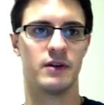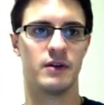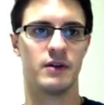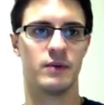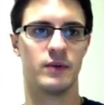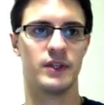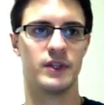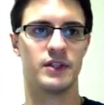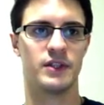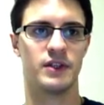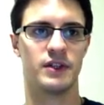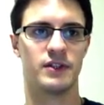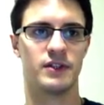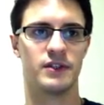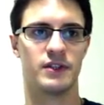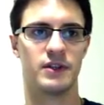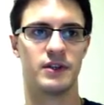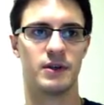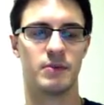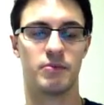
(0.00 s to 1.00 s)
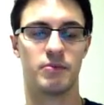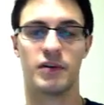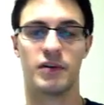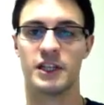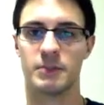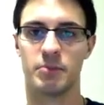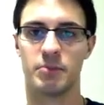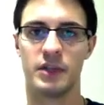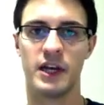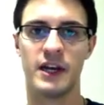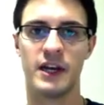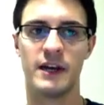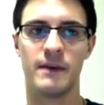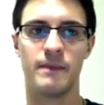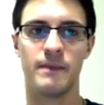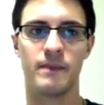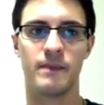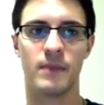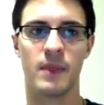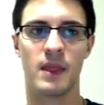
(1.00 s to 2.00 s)
We just press play,
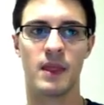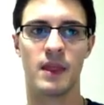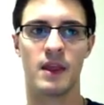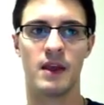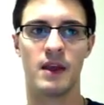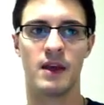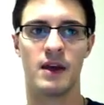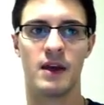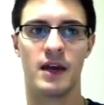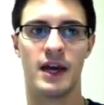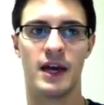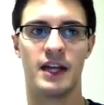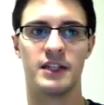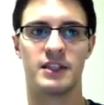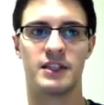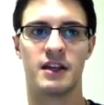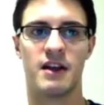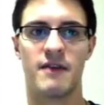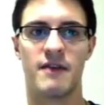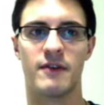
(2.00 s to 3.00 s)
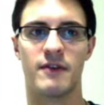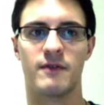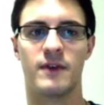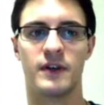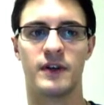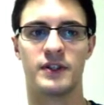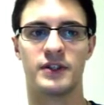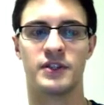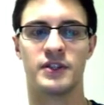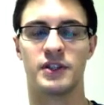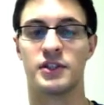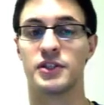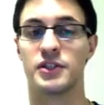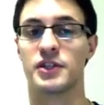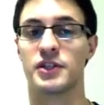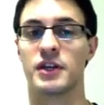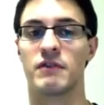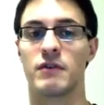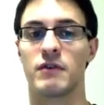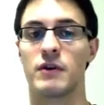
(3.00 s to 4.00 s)
and instead of having functions, it's just
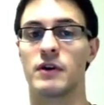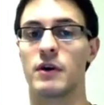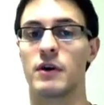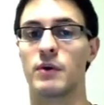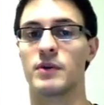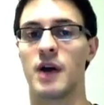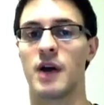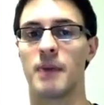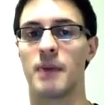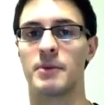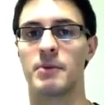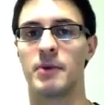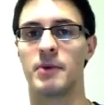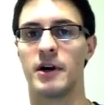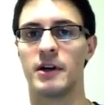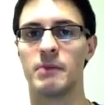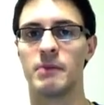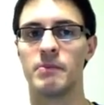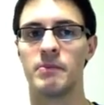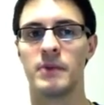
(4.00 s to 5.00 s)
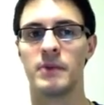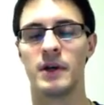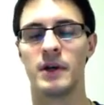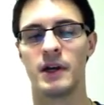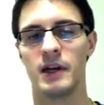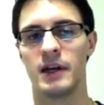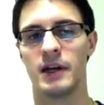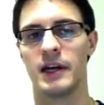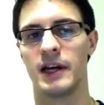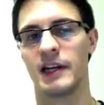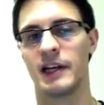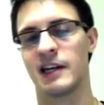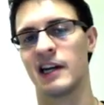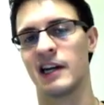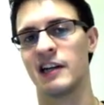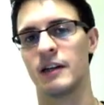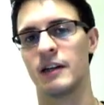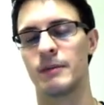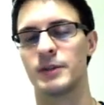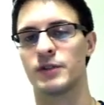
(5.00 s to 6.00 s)
going to run our code top to bottom and kind
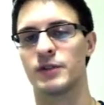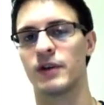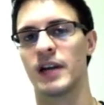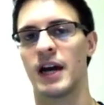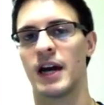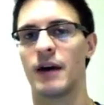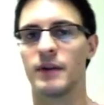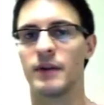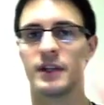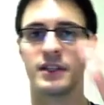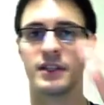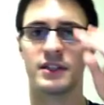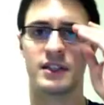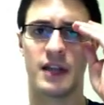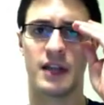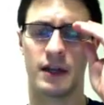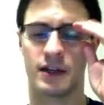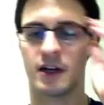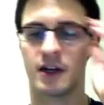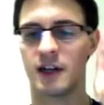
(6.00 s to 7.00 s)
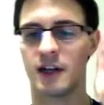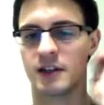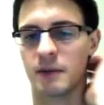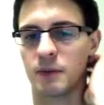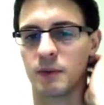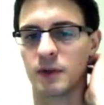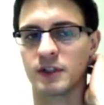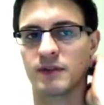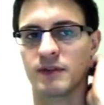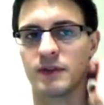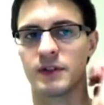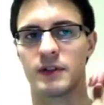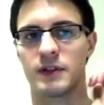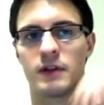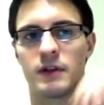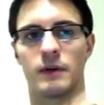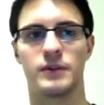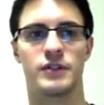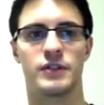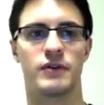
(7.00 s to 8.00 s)
of demonstrate how these how the concept works of using
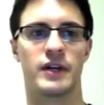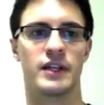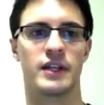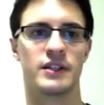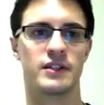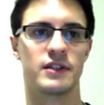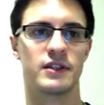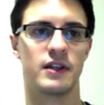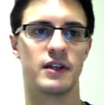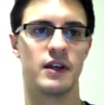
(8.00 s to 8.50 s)
load strings.